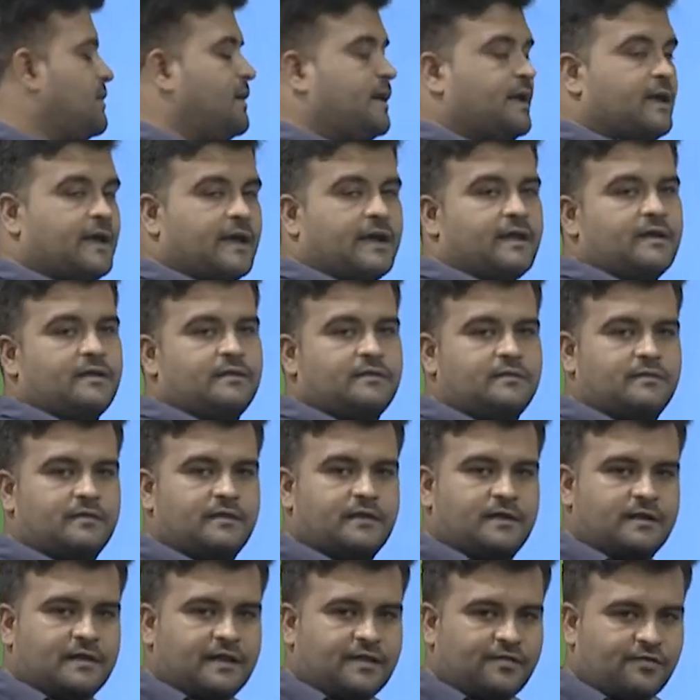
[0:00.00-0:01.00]
and
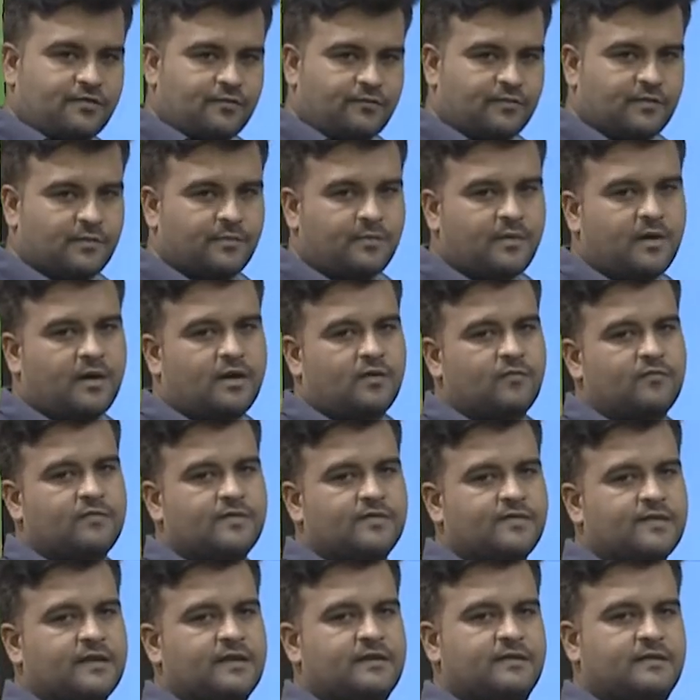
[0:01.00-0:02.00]
the rest of the part of the
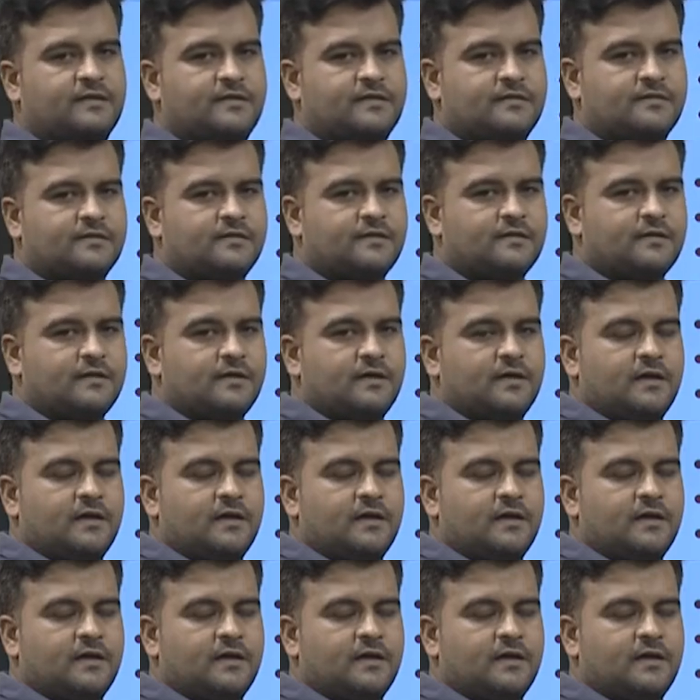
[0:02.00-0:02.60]
sentence,